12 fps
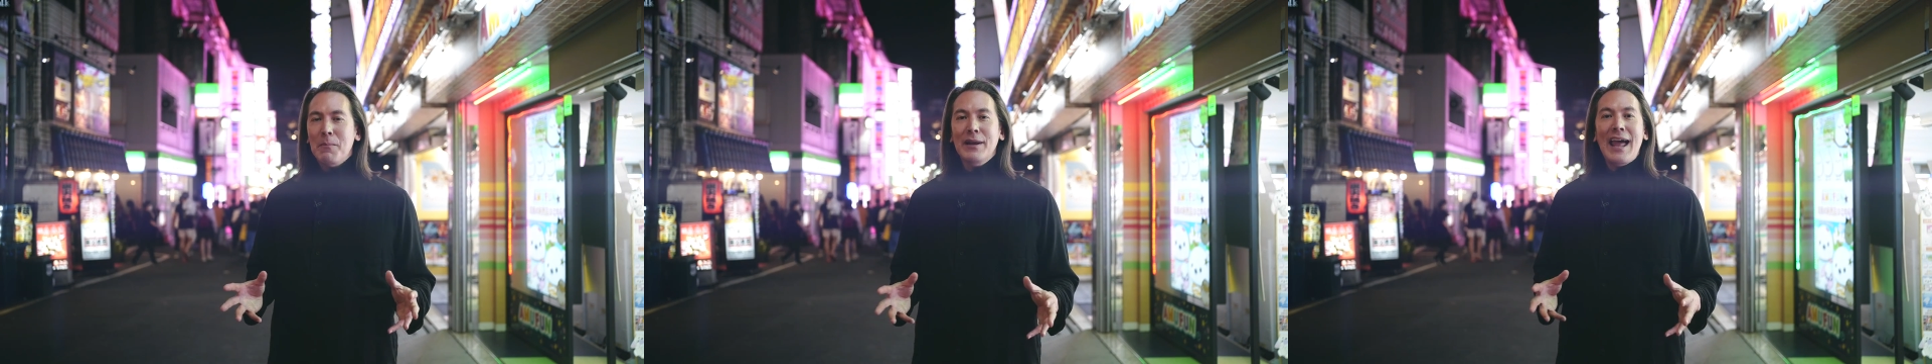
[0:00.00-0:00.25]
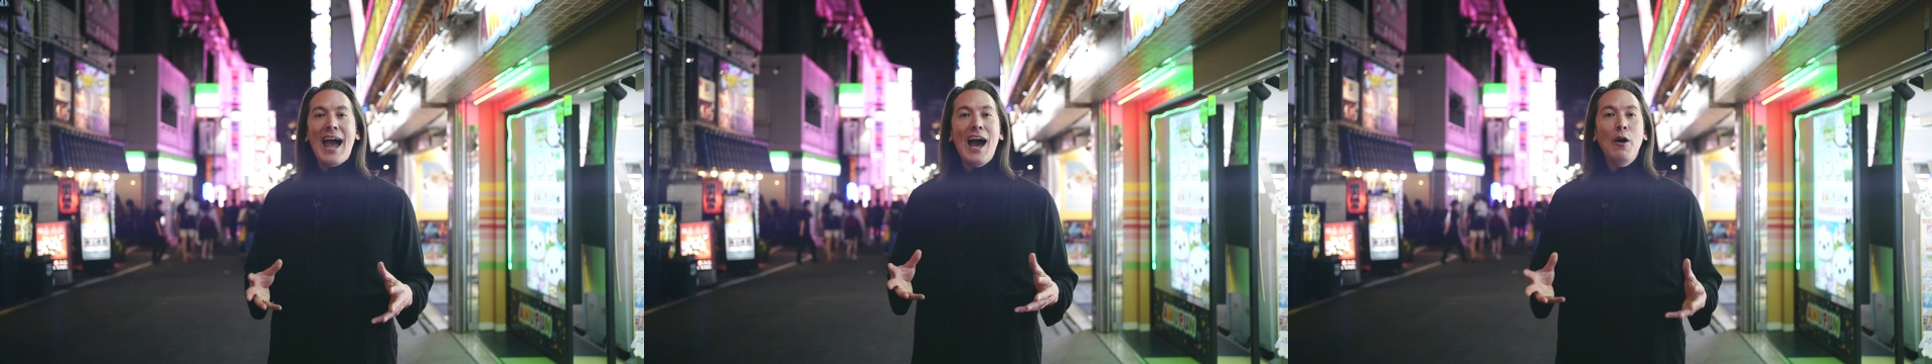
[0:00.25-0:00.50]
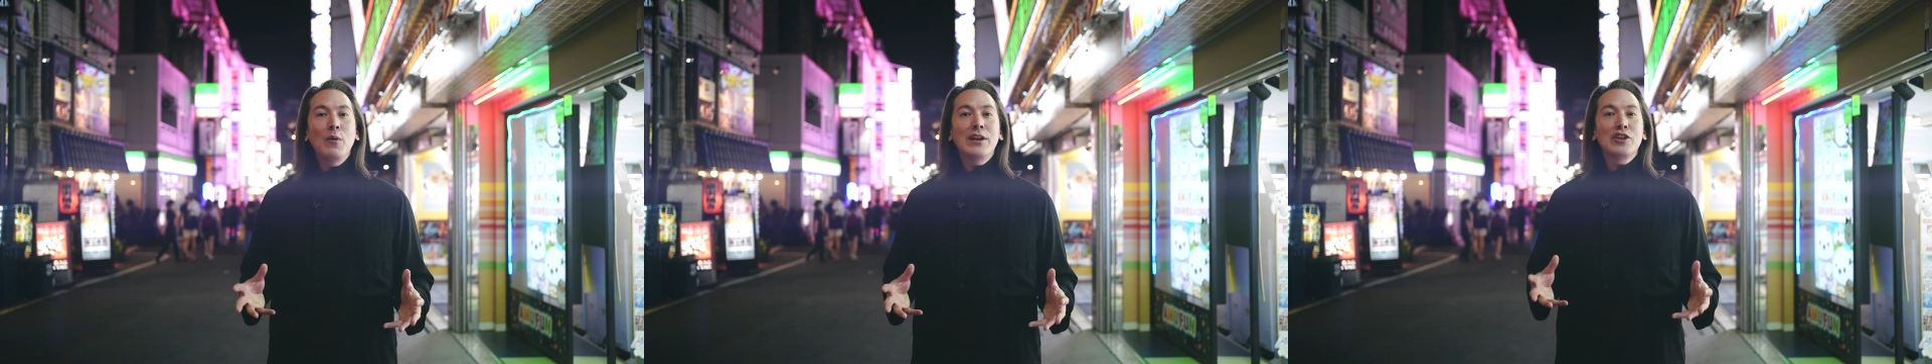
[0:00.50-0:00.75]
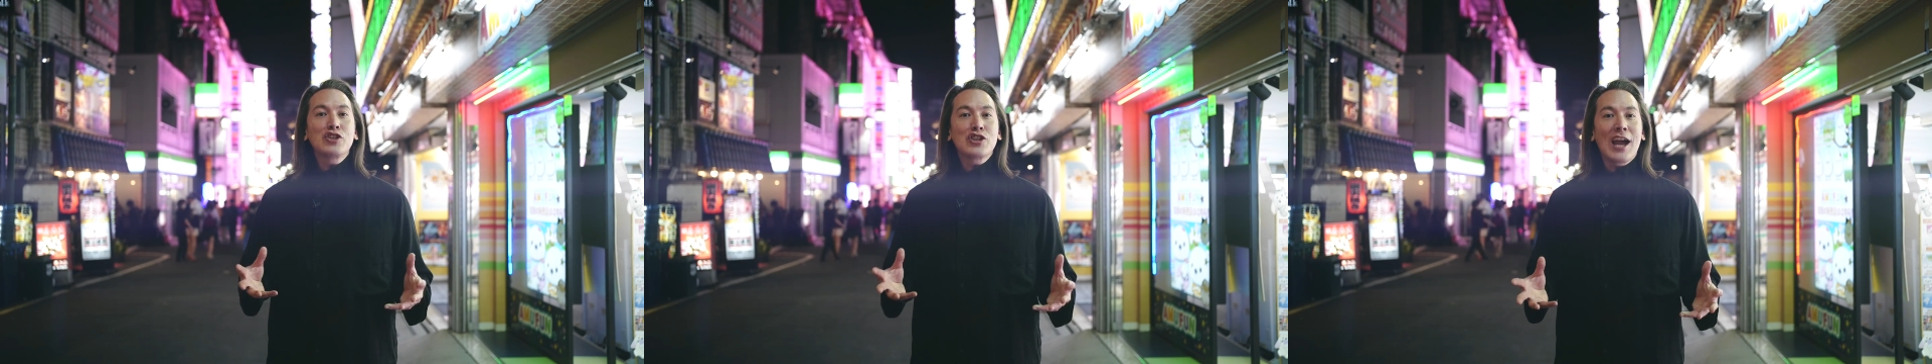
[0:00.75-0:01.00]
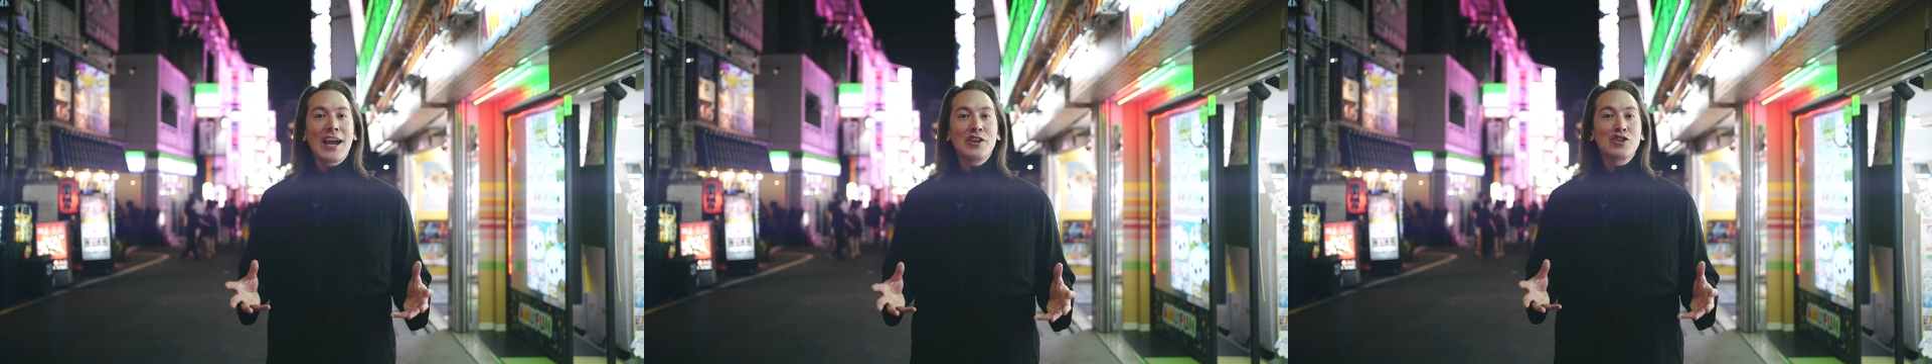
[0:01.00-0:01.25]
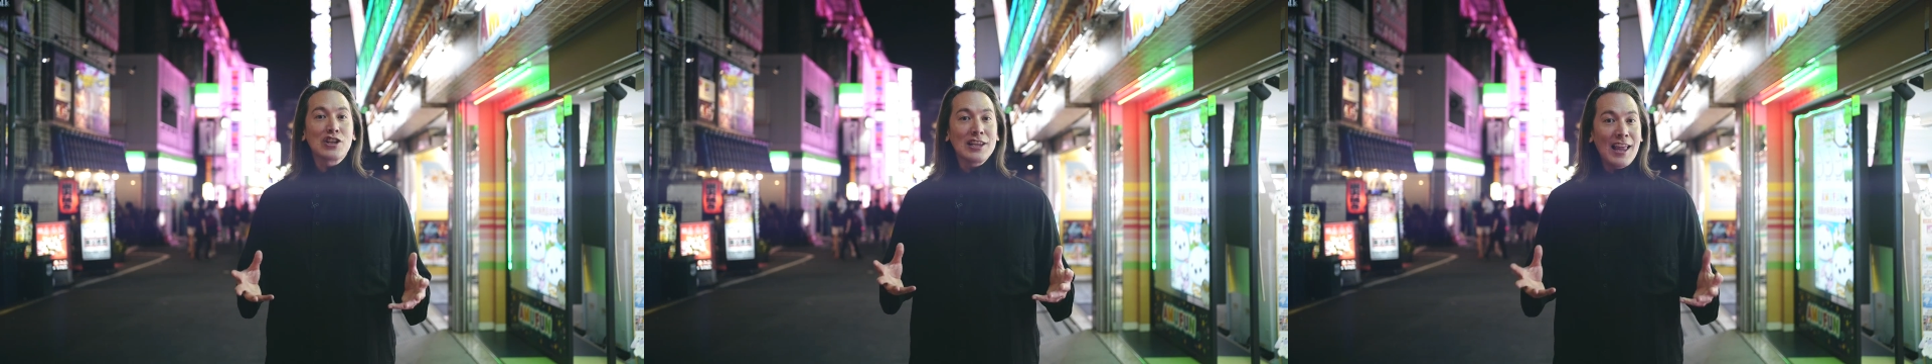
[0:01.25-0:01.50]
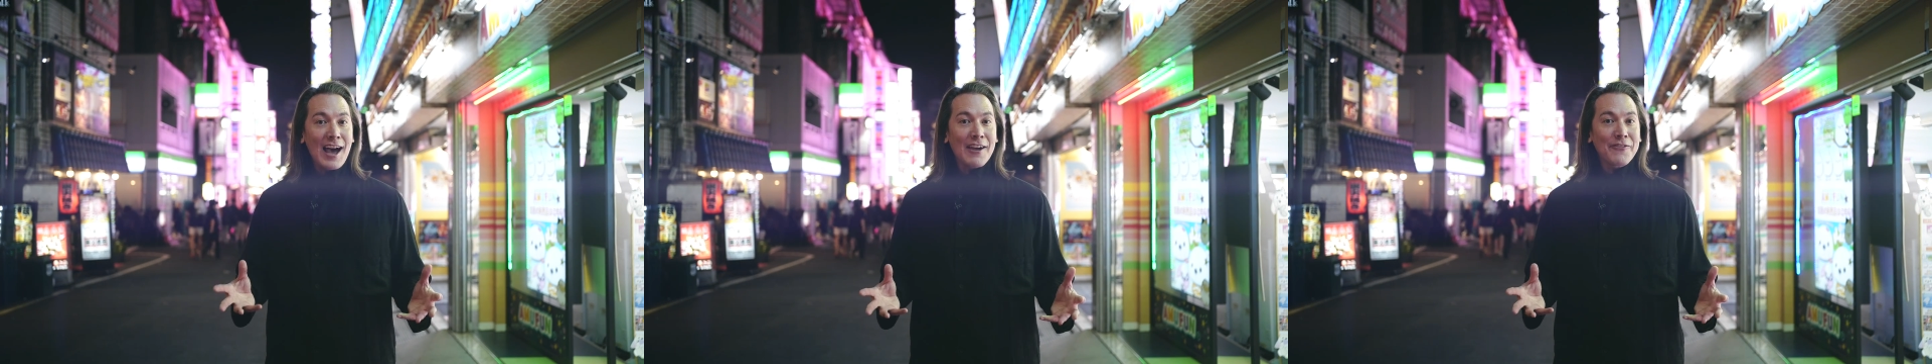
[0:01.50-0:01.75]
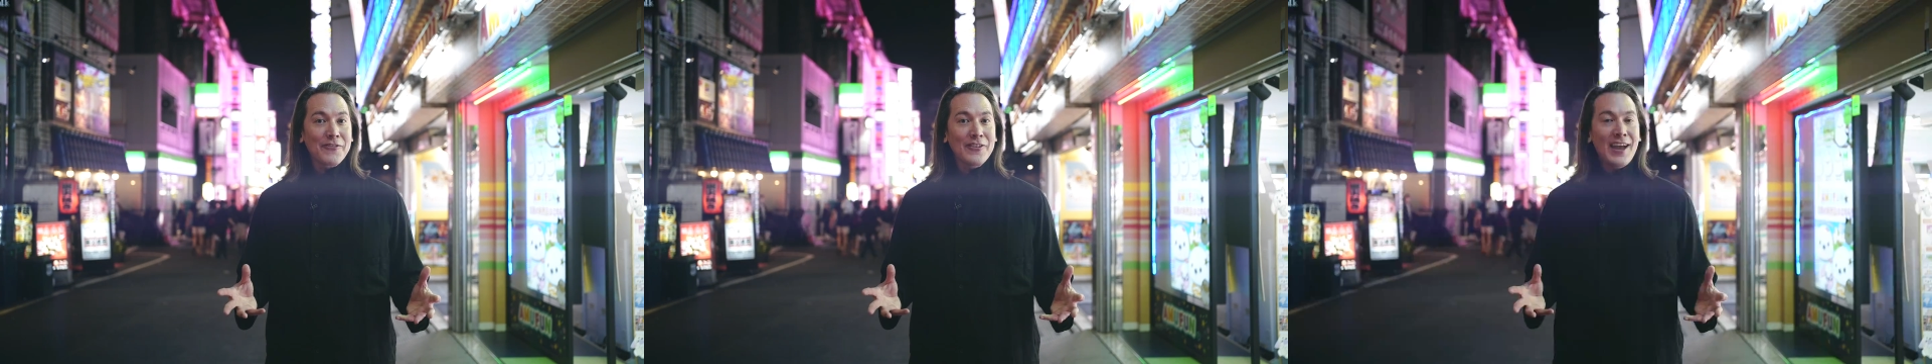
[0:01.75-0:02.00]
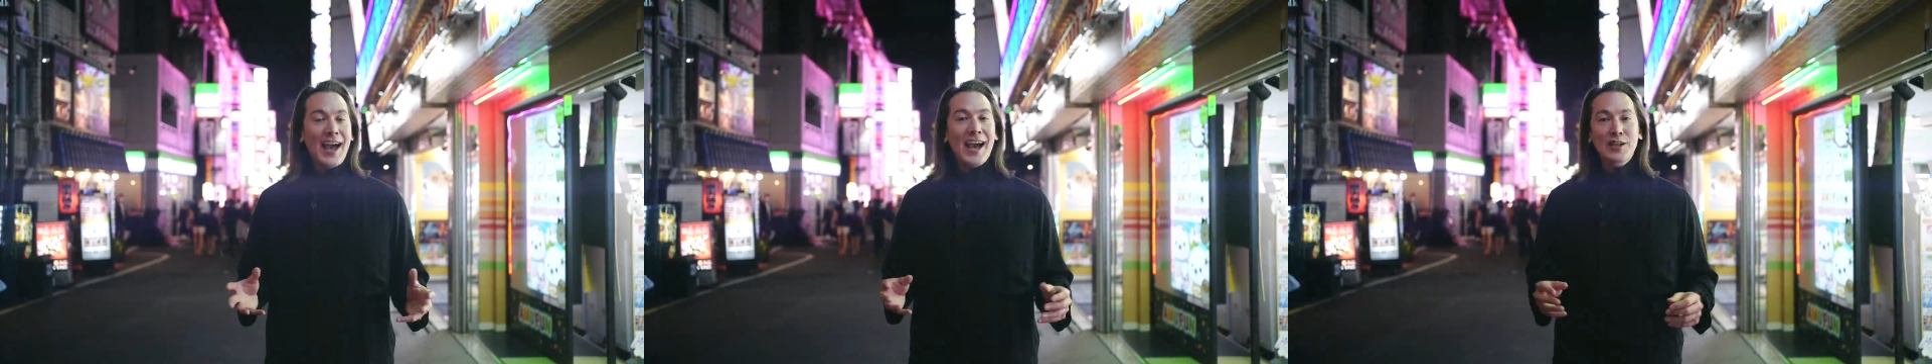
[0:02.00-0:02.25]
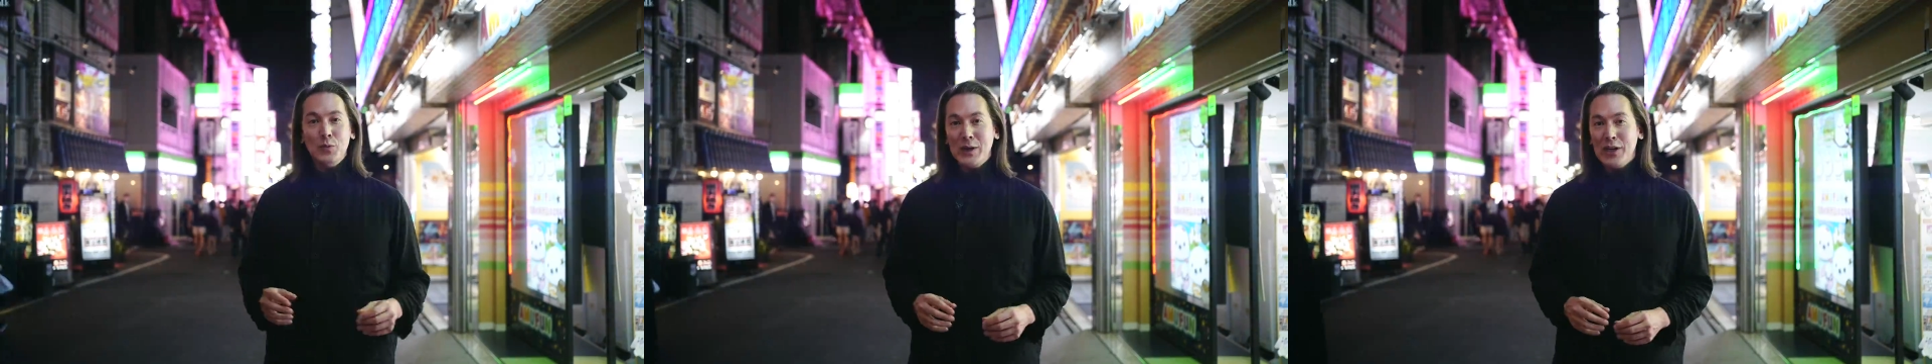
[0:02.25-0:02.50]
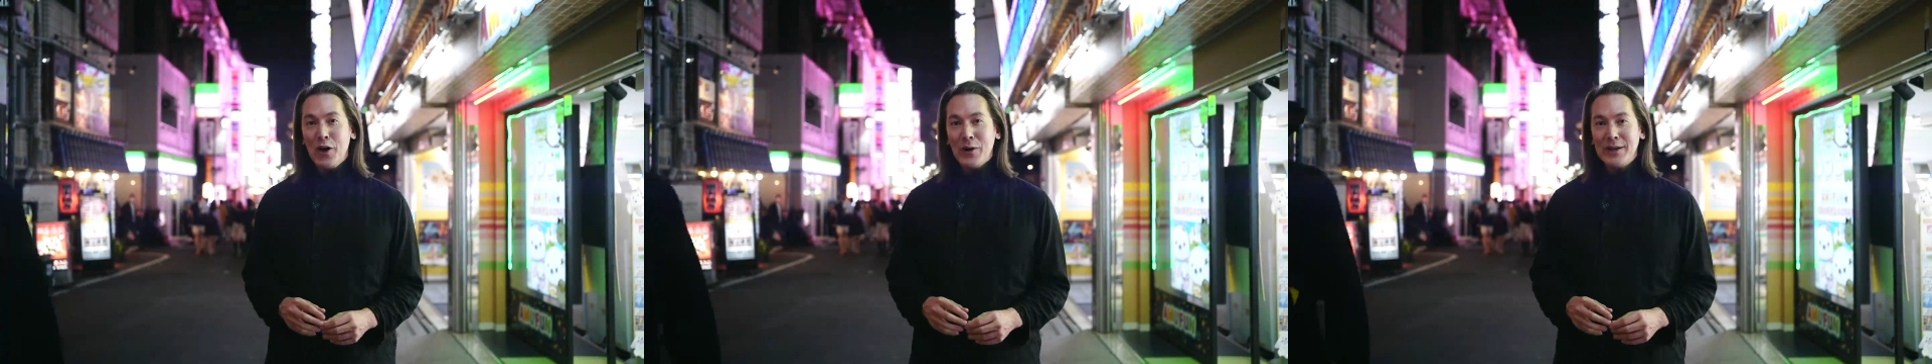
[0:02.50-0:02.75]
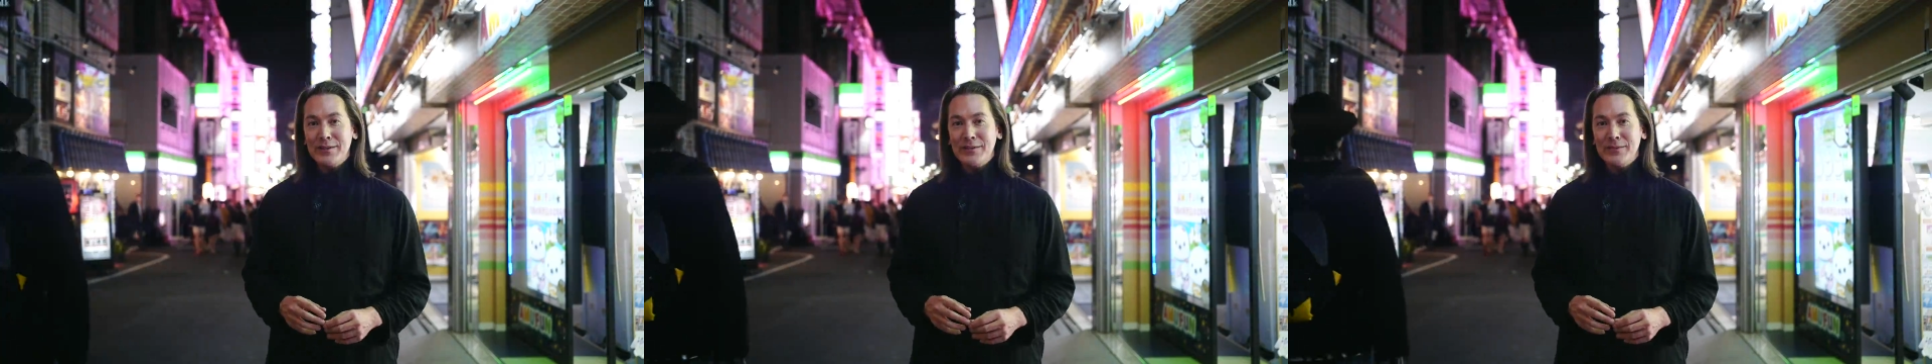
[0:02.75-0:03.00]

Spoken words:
but how will it change life as we know it?